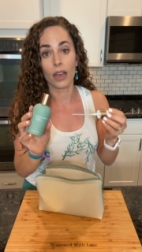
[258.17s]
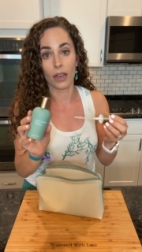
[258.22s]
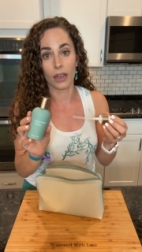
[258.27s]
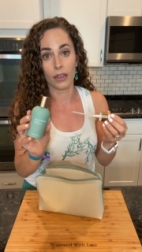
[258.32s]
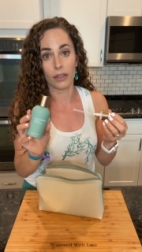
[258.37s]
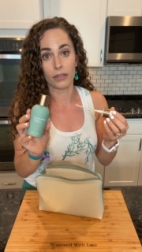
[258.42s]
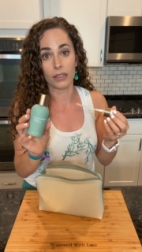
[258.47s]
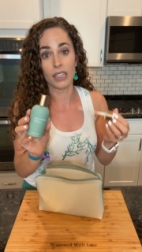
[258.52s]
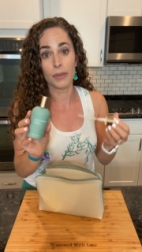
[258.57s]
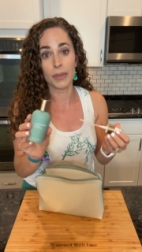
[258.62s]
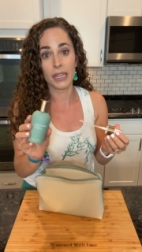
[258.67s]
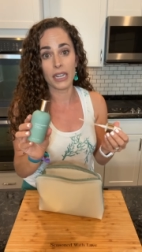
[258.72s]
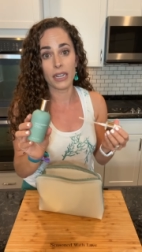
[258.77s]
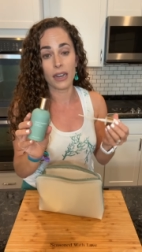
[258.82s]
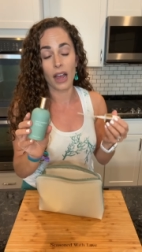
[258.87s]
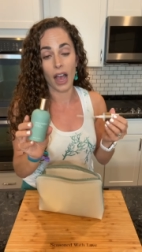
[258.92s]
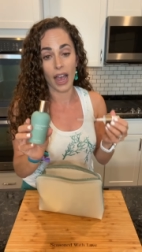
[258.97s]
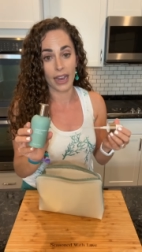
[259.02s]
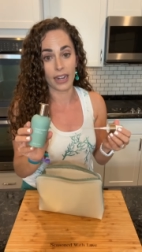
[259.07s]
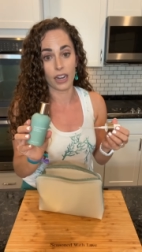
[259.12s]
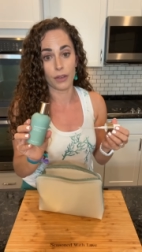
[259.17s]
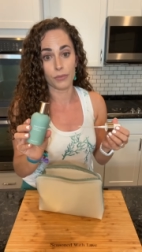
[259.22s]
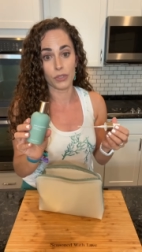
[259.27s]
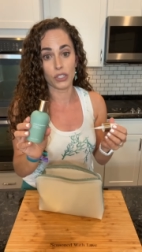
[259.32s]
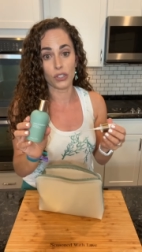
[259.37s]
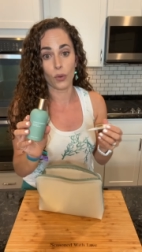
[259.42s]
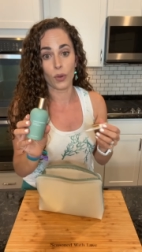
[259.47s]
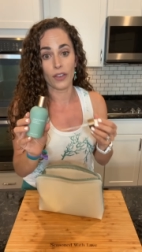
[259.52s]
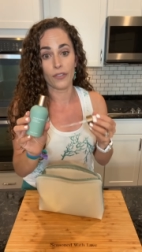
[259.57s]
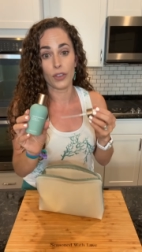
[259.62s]
limited item,
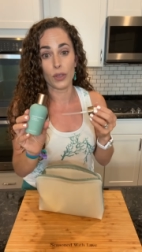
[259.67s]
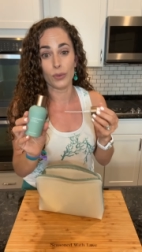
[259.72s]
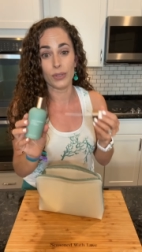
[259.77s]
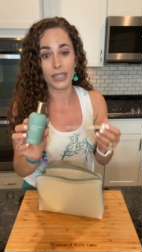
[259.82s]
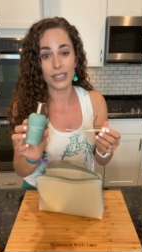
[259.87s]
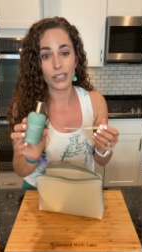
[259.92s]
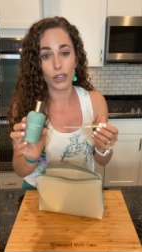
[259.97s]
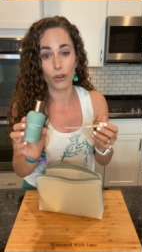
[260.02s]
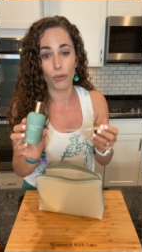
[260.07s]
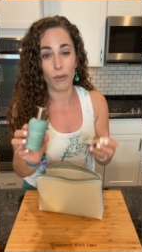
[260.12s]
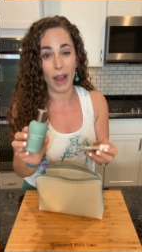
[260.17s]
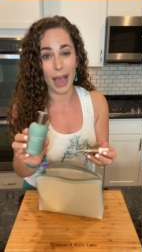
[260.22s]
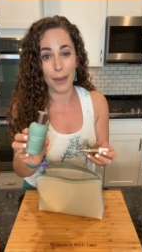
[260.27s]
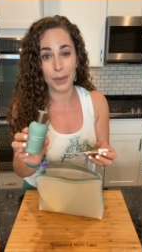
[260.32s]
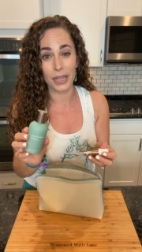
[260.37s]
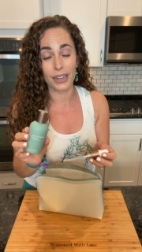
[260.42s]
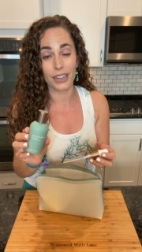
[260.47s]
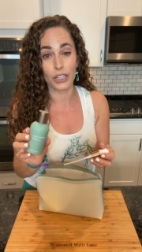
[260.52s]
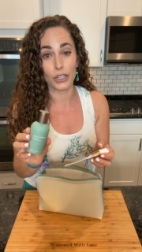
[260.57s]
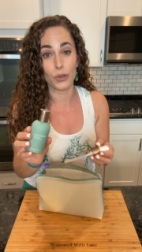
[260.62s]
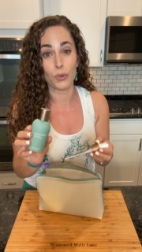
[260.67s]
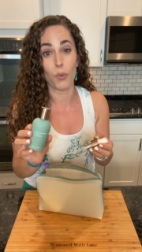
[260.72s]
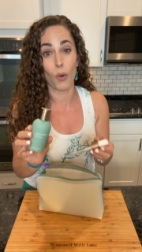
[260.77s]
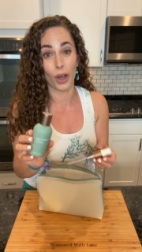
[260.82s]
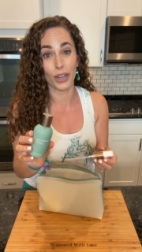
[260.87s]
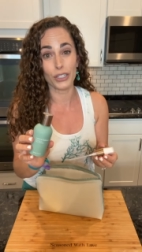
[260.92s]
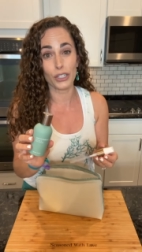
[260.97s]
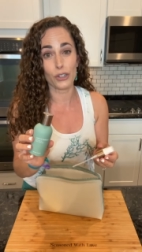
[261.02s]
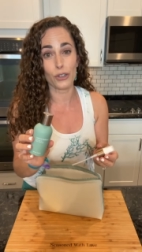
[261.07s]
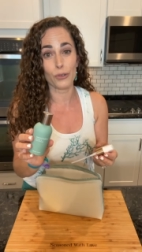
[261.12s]
so if you didn't grab it, you
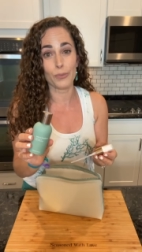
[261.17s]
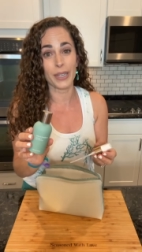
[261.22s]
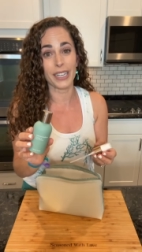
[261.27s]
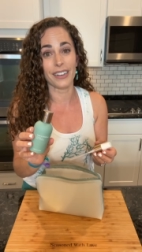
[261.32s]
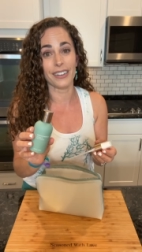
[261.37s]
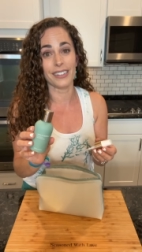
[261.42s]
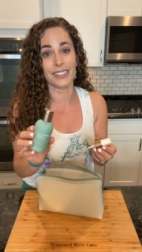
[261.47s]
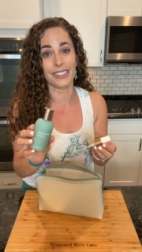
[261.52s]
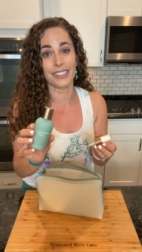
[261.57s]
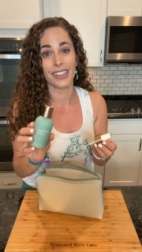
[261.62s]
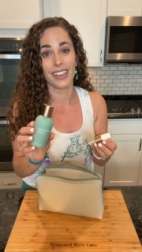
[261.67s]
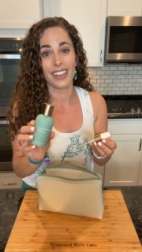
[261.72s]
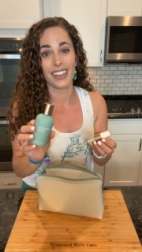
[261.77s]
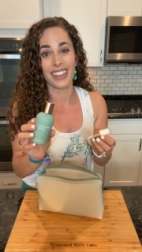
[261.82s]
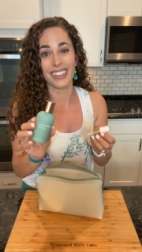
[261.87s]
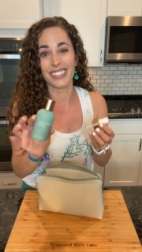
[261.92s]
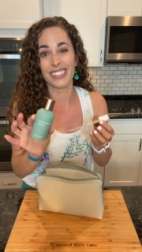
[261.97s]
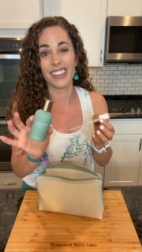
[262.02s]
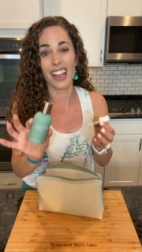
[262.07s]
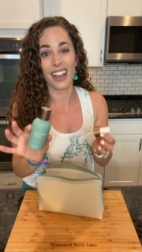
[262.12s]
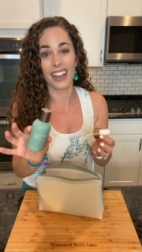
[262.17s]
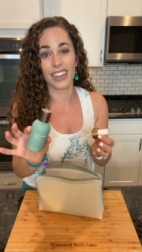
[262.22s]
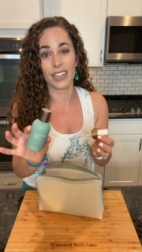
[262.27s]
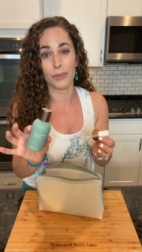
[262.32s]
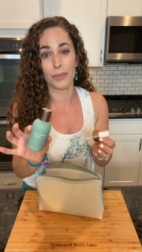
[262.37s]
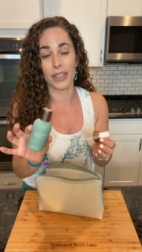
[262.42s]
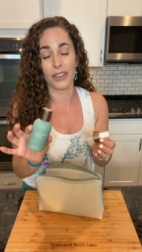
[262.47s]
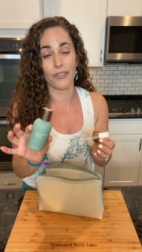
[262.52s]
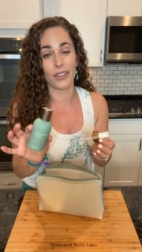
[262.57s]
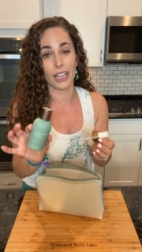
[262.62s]
want to, because it's not going to
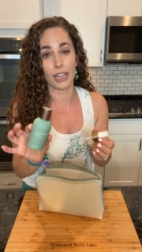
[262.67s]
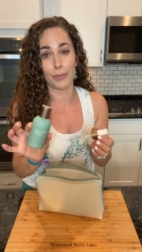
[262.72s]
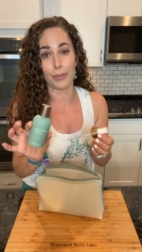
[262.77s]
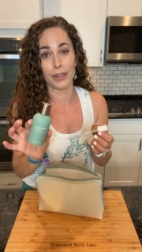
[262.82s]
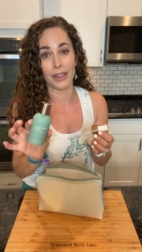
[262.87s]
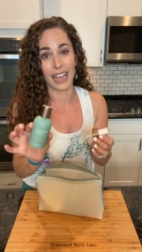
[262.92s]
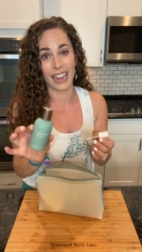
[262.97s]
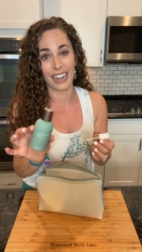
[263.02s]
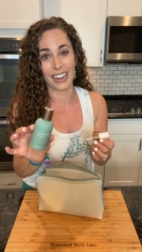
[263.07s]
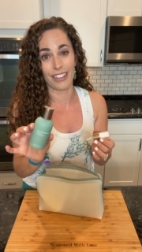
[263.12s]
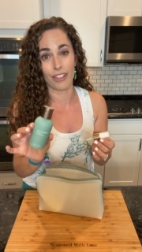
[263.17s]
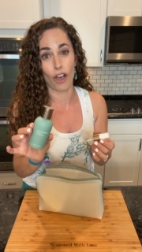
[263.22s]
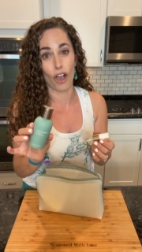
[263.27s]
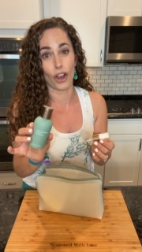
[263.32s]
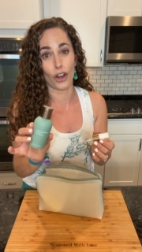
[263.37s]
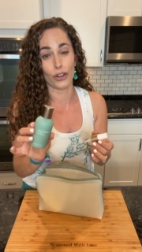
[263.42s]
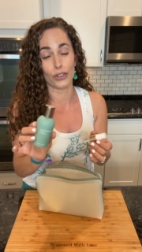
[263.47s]
be available any longer.